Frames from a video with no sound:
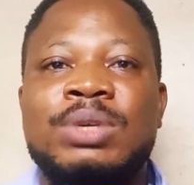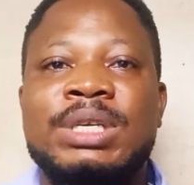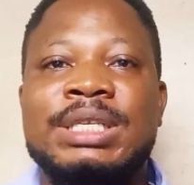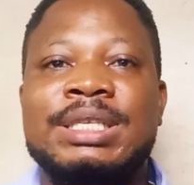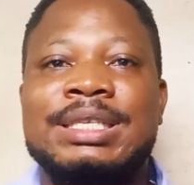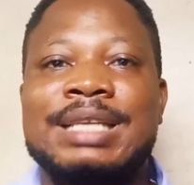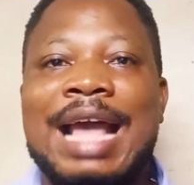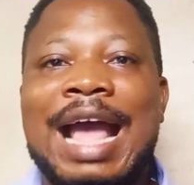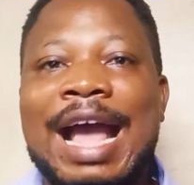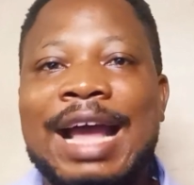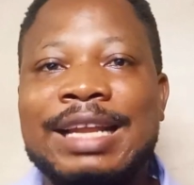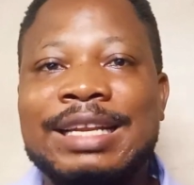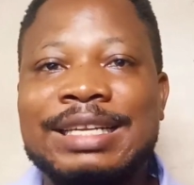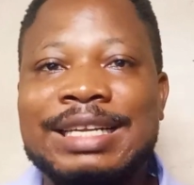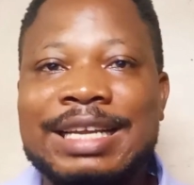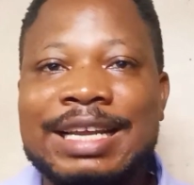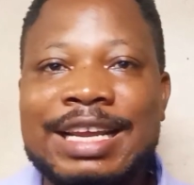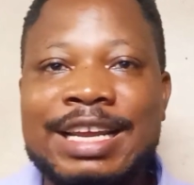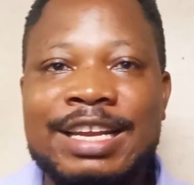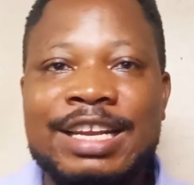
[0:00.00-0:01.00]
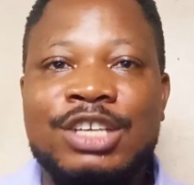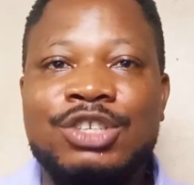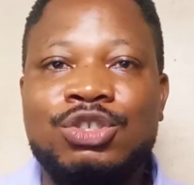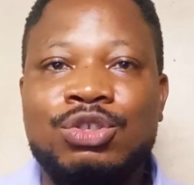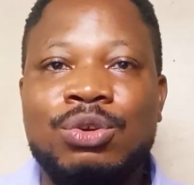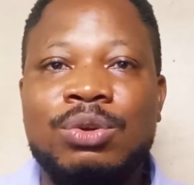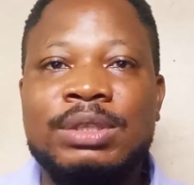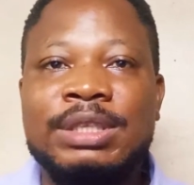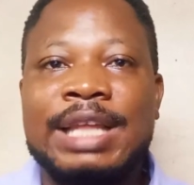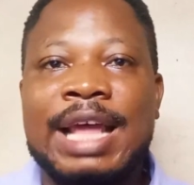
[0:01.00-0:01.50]
to it, and in a
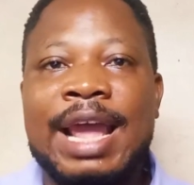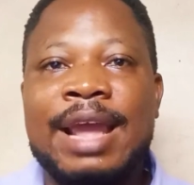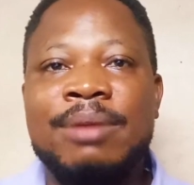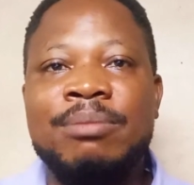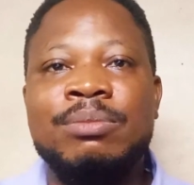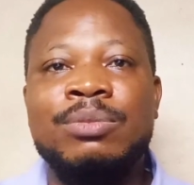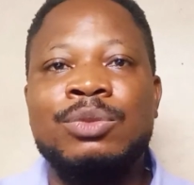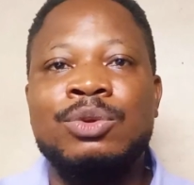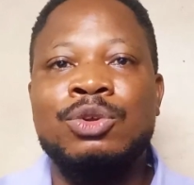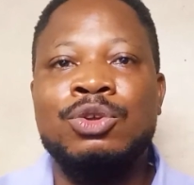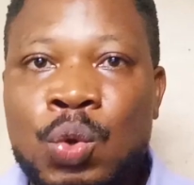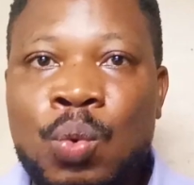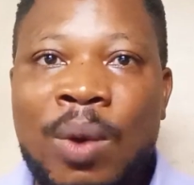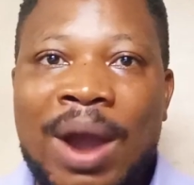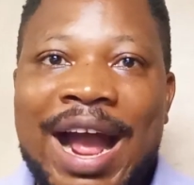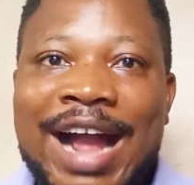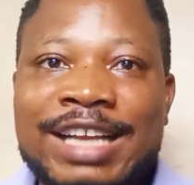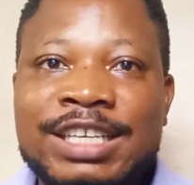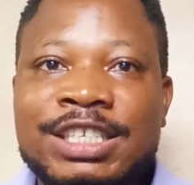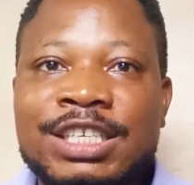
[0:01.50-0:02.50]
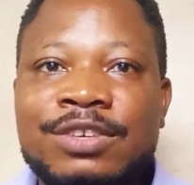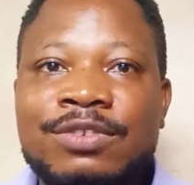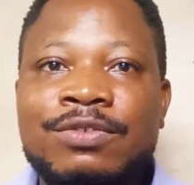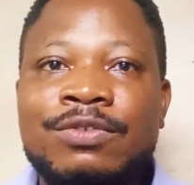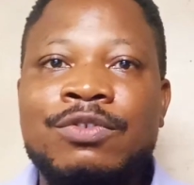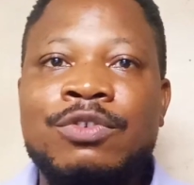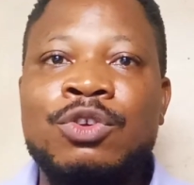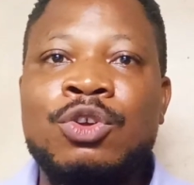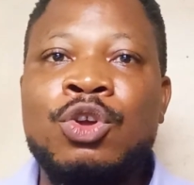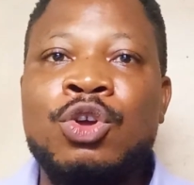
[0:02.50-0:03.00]
short time you will
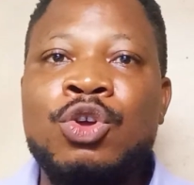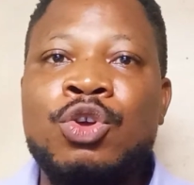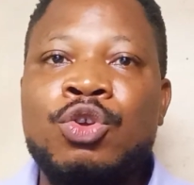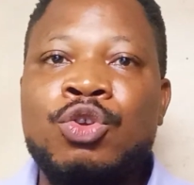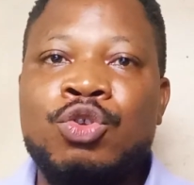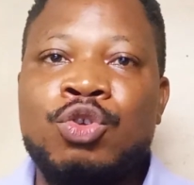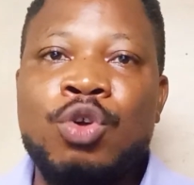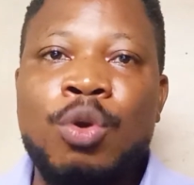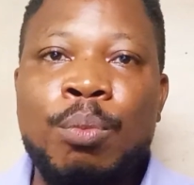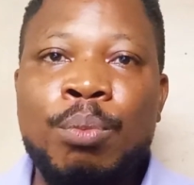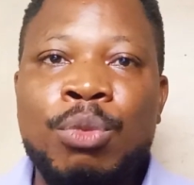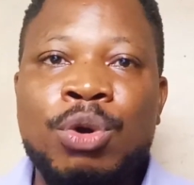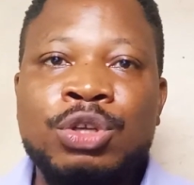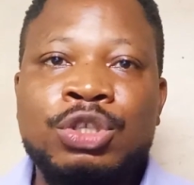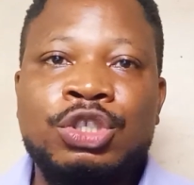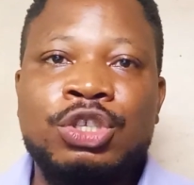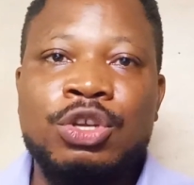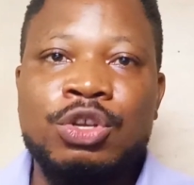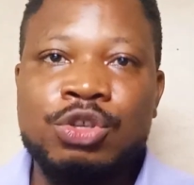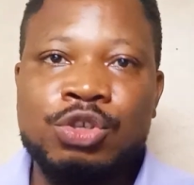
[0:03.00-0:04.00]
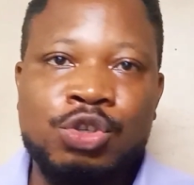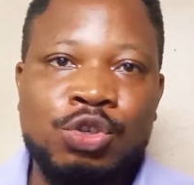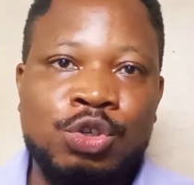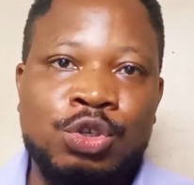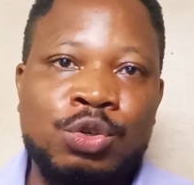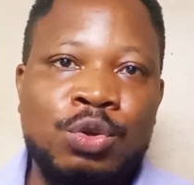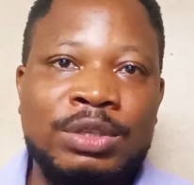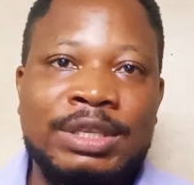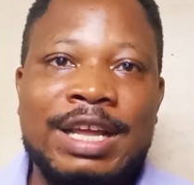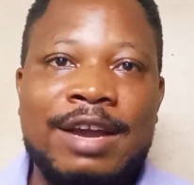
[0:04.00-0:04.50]
achieve your much
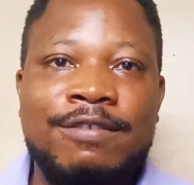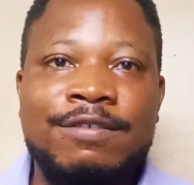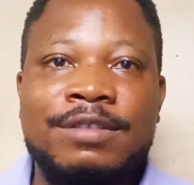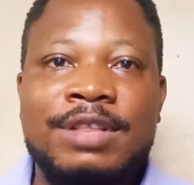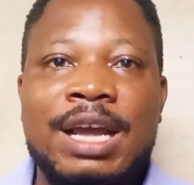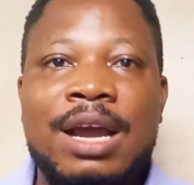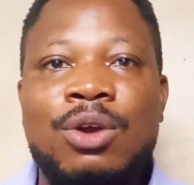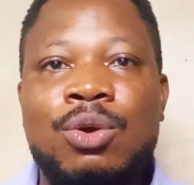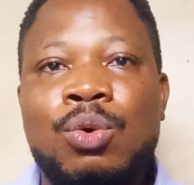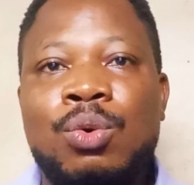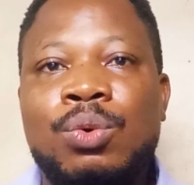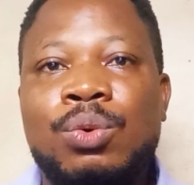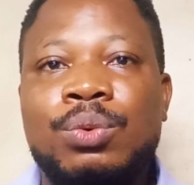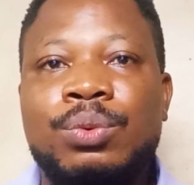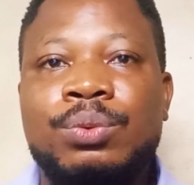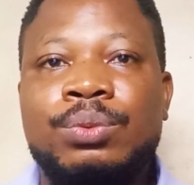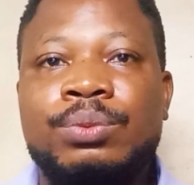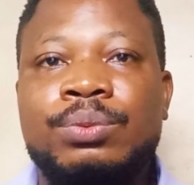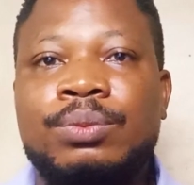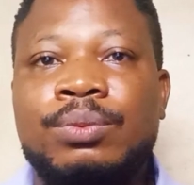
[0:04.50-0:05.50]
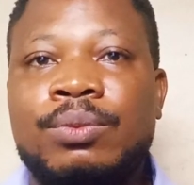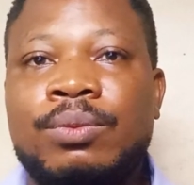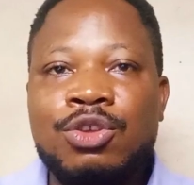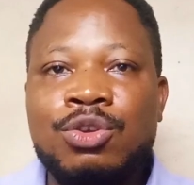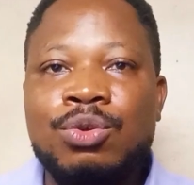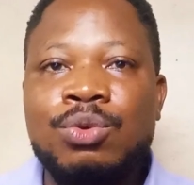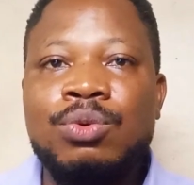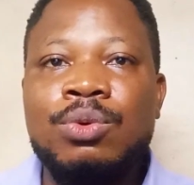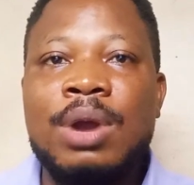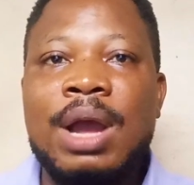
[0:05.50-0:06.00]
sought after goal.
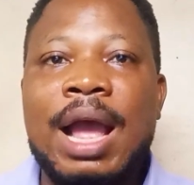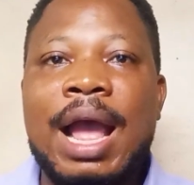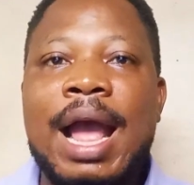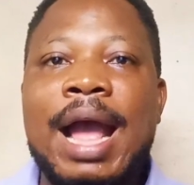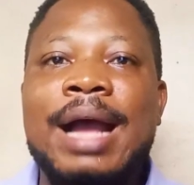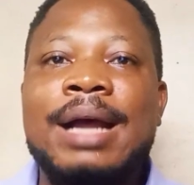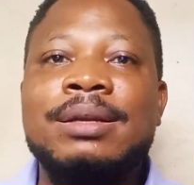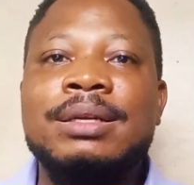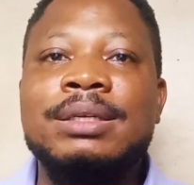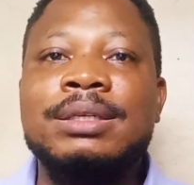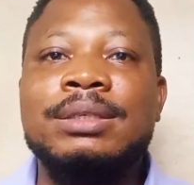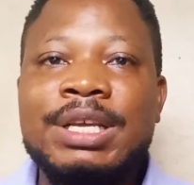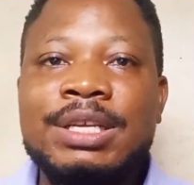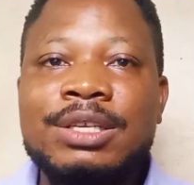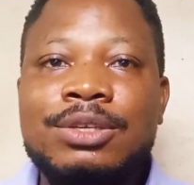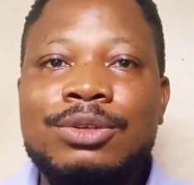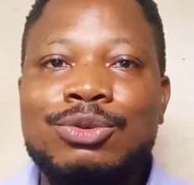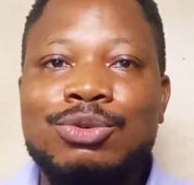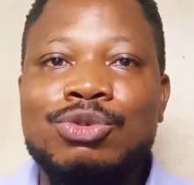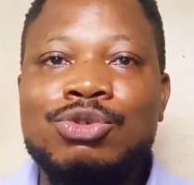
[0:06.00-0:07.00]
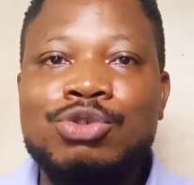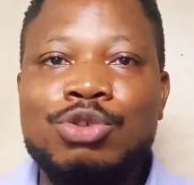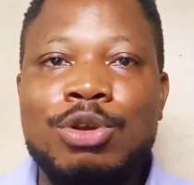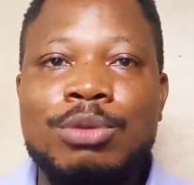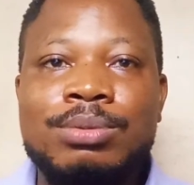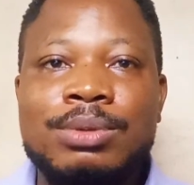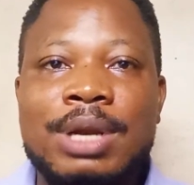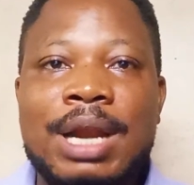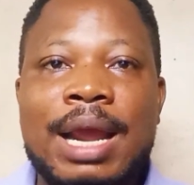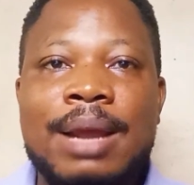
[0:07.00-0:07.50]
Thank you, and please do
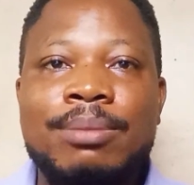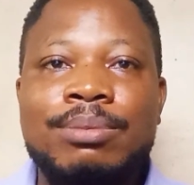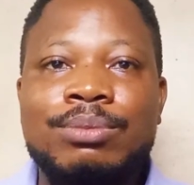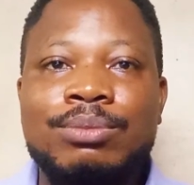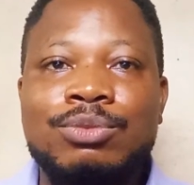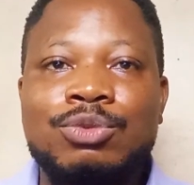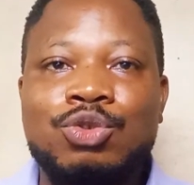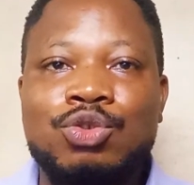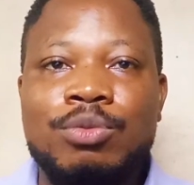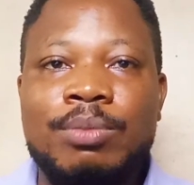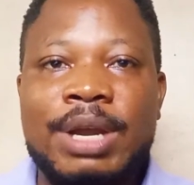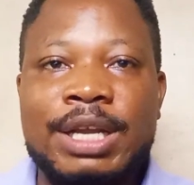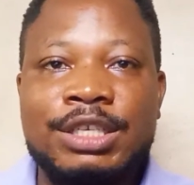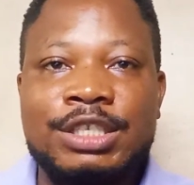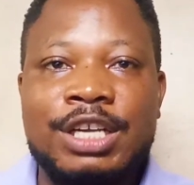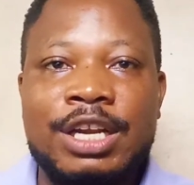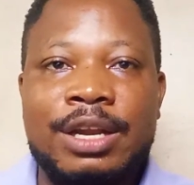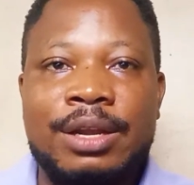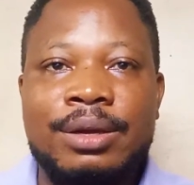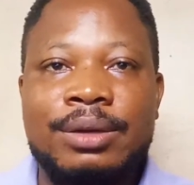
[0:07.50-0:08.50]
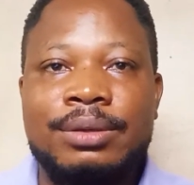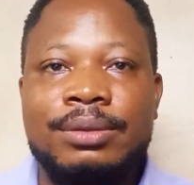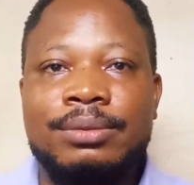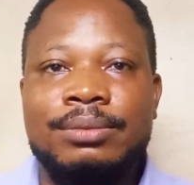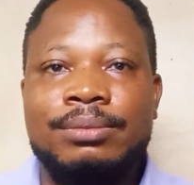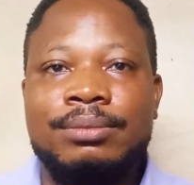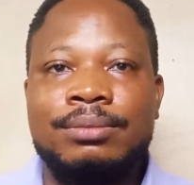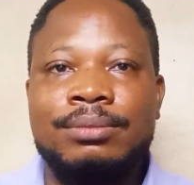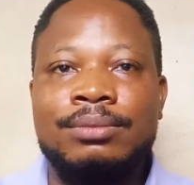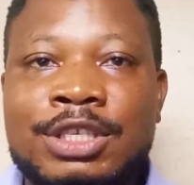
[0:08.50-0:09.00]
subscribe to my
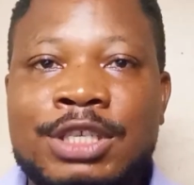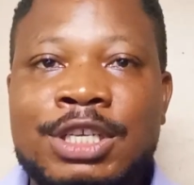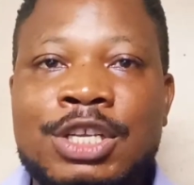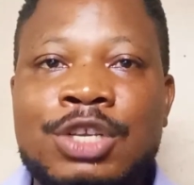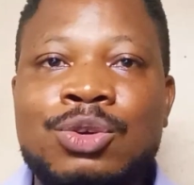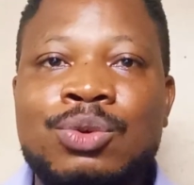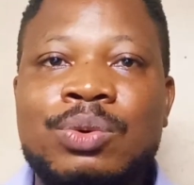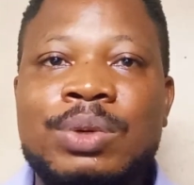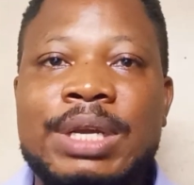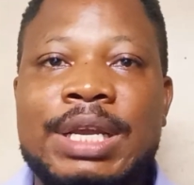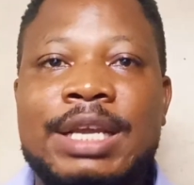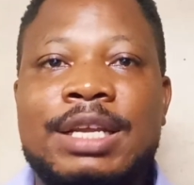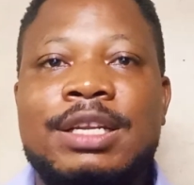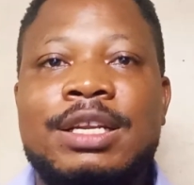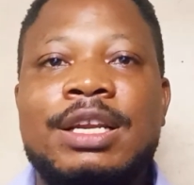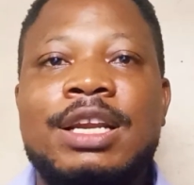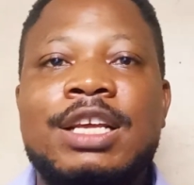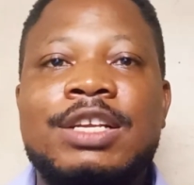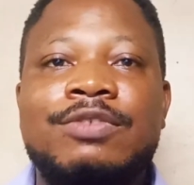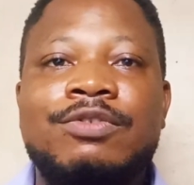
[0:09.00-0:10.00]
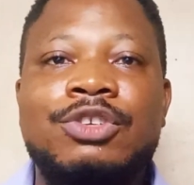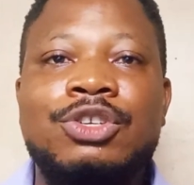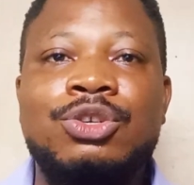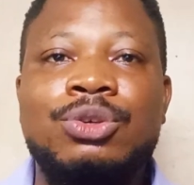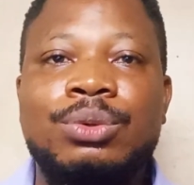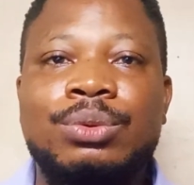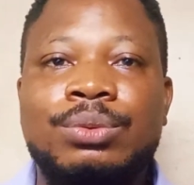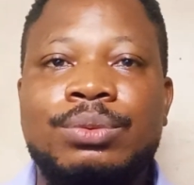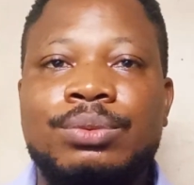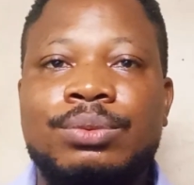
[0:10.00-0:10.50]
channel. See you in the next
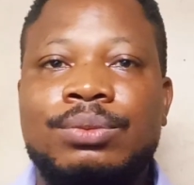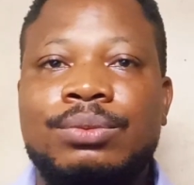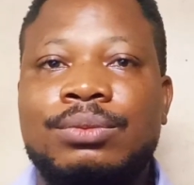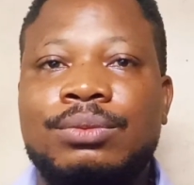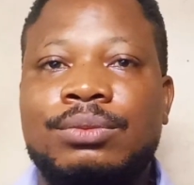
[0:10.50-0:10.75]
video.